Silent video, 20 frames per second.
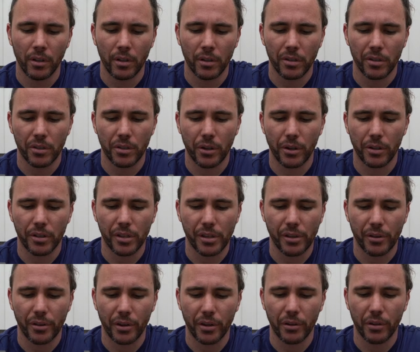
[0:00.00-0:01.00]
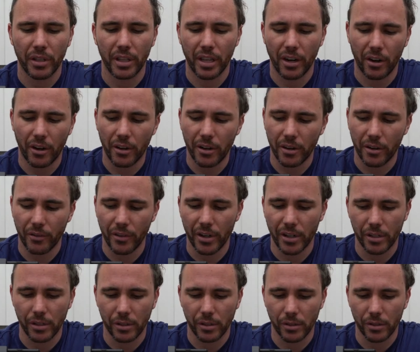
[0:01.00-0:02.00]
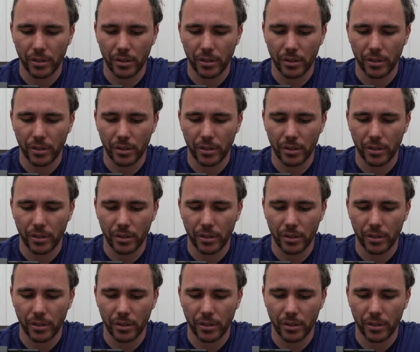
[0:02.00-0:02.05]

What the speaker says: searched through, and that aren't original.